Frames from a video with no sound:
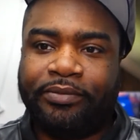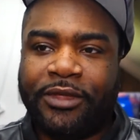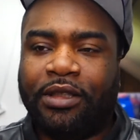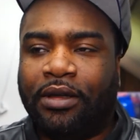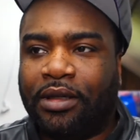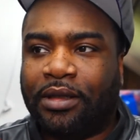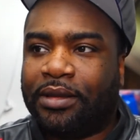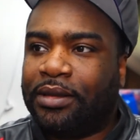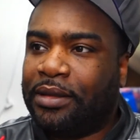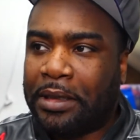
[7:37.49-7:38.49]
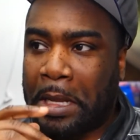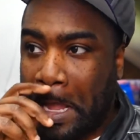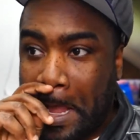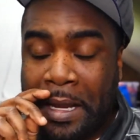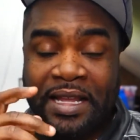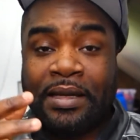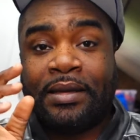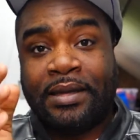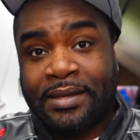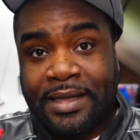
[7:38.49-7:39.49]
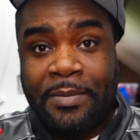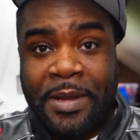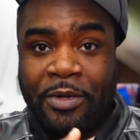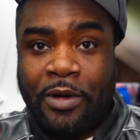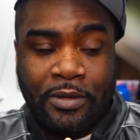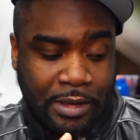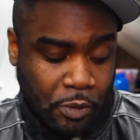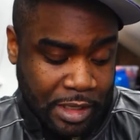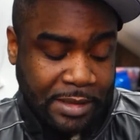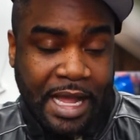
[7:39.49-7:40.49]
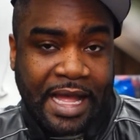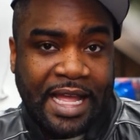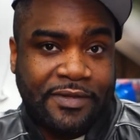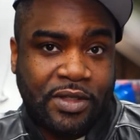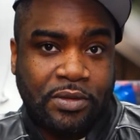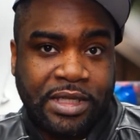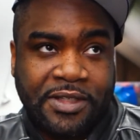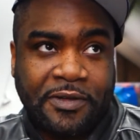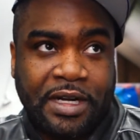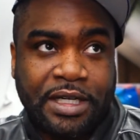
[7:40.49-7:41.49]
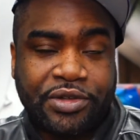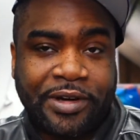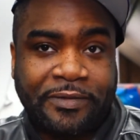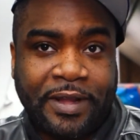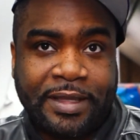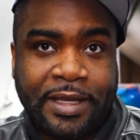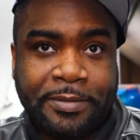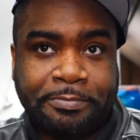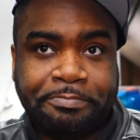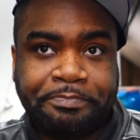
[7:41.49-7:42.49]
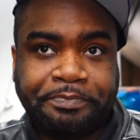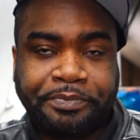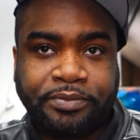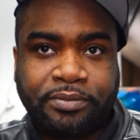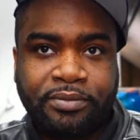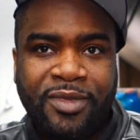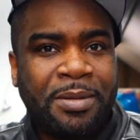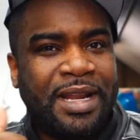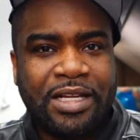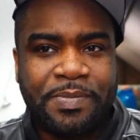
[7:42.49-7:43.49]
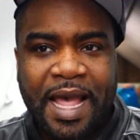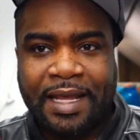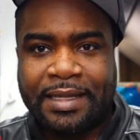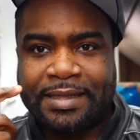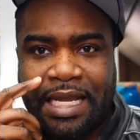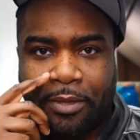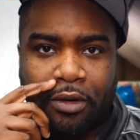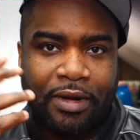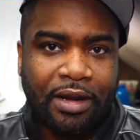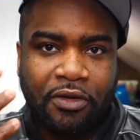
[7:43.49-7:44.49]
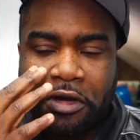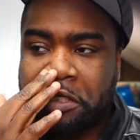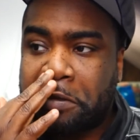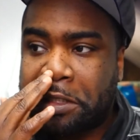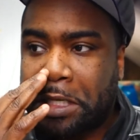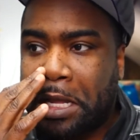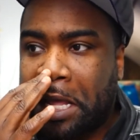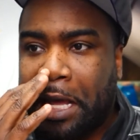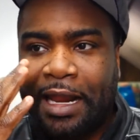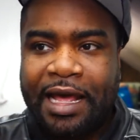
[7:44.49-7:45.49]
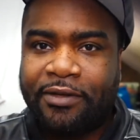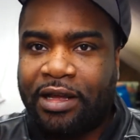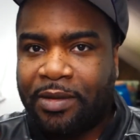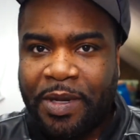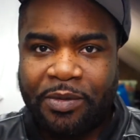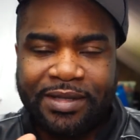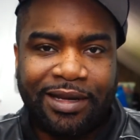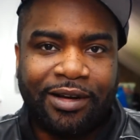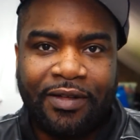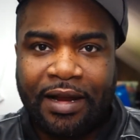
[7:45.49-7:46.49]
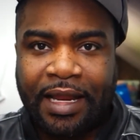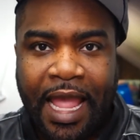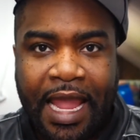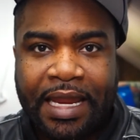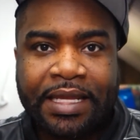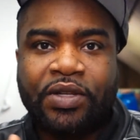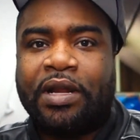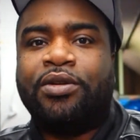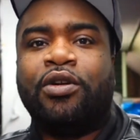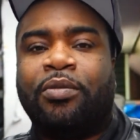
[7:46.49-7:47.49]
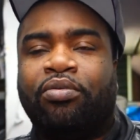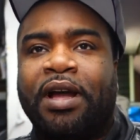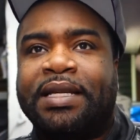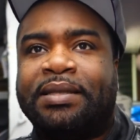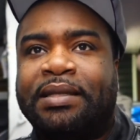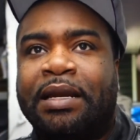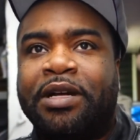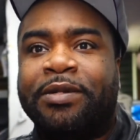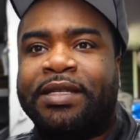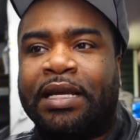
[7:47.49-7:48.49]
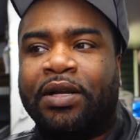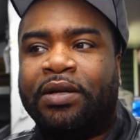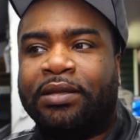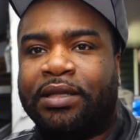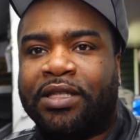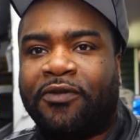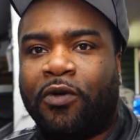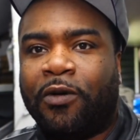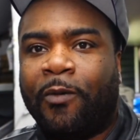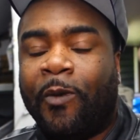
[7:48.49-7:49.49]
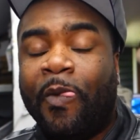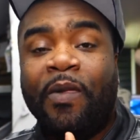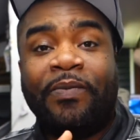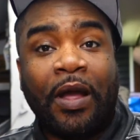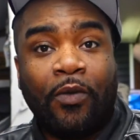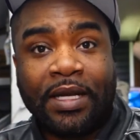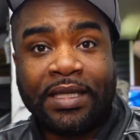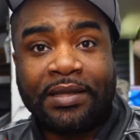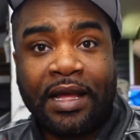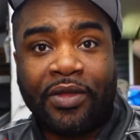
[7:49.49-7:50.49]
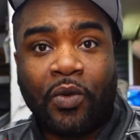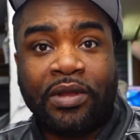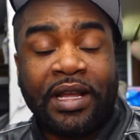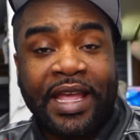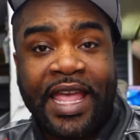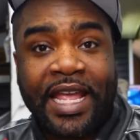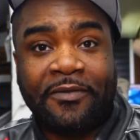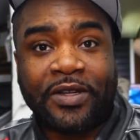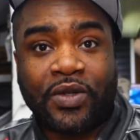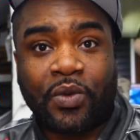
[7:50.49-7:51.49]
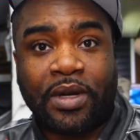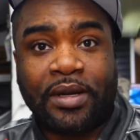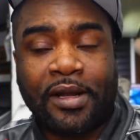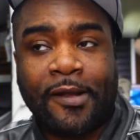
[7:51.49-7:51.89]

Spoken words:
Oh. Some people, one guy have sold this for $150. That was back in December around Christmas. A lot of other people sell it around $80. So I don't know the price that I'm gonna be selling this for. There was another one, the canvas one.